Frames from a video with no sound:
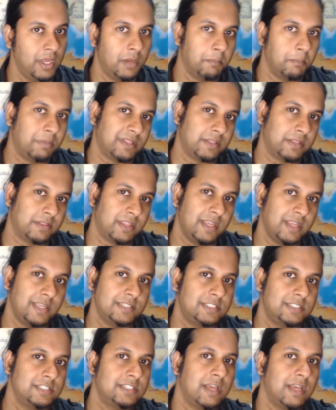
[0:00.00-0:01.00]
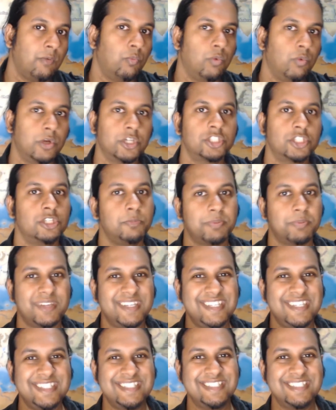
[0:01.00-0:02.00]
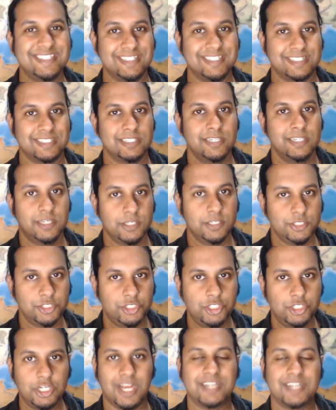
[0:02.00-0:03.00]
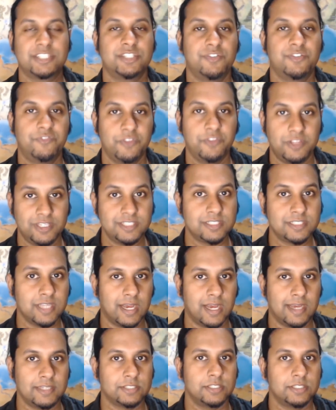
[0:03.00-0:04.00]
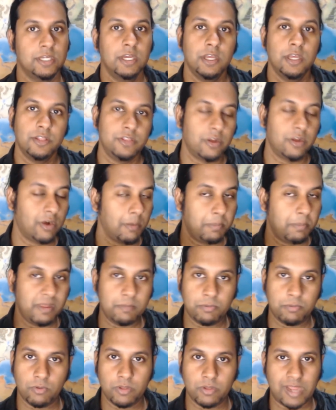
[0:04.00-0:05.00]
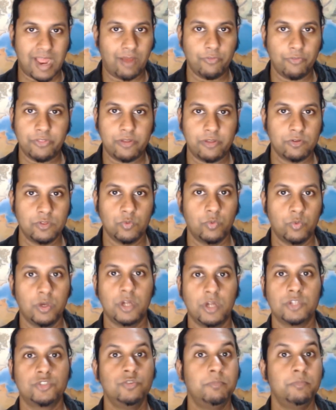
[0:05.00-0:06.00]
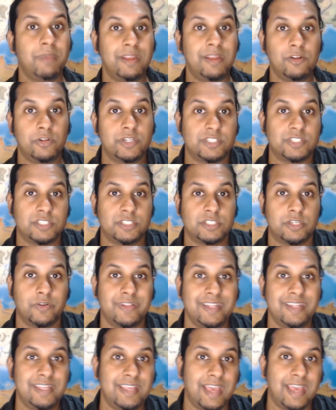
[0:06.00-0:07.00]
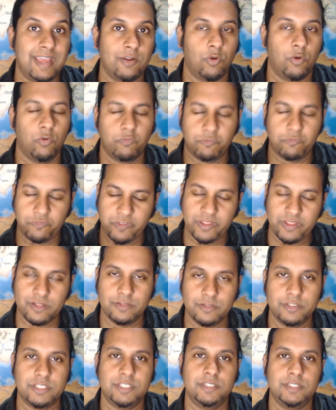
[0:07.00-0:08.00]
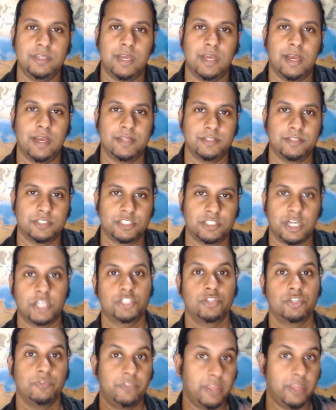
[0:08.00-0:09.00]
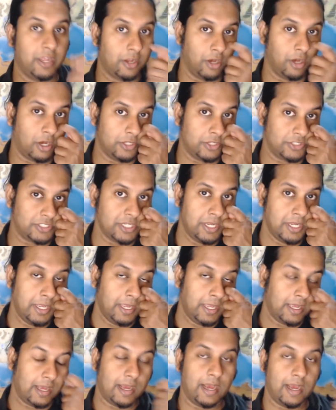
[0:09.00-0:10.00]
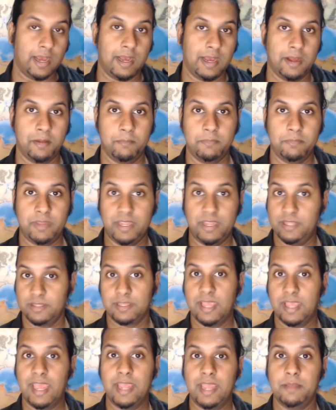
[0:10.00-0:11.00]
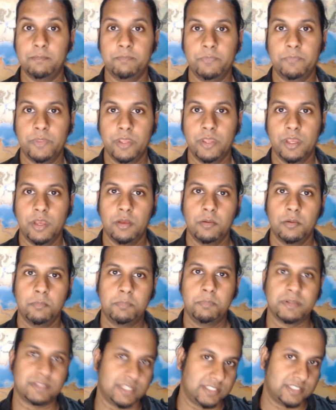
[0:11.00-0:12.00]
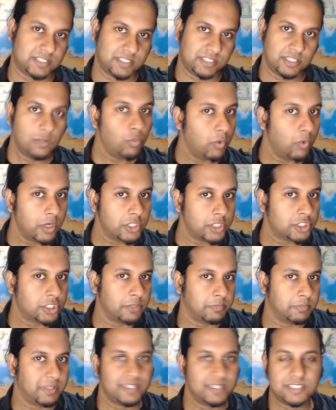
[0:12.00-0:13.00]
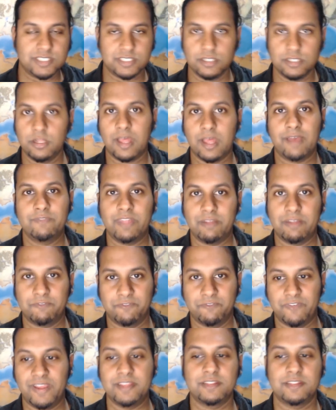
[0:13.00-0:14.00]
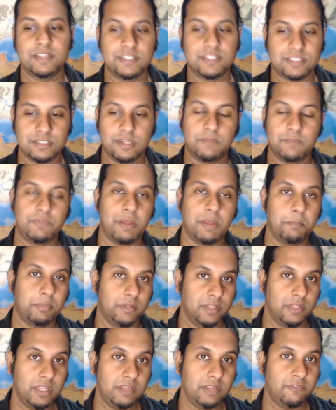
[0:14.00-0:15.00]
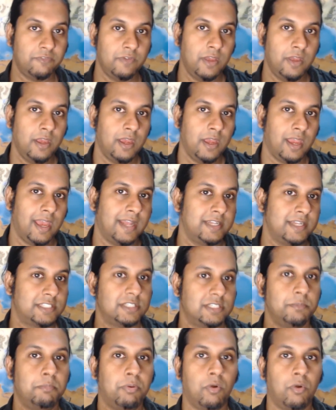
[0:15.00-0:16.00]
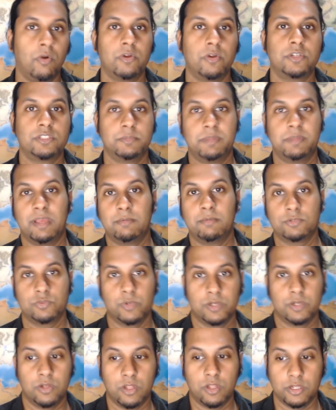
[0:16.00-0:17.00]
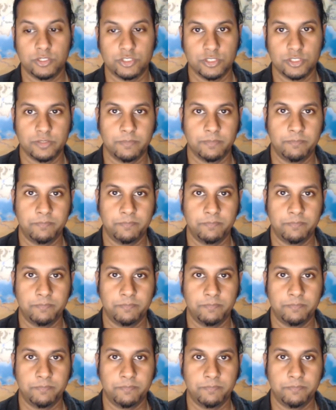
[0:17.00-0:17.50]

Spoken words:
But the thing is that worship isn't just for these guys. There are people out there in the world who may not necessarily get or feel the touch of their gods in the game, but they still worship, they still have that faith, they still have that belief, and it's important to be able to acknowledge them.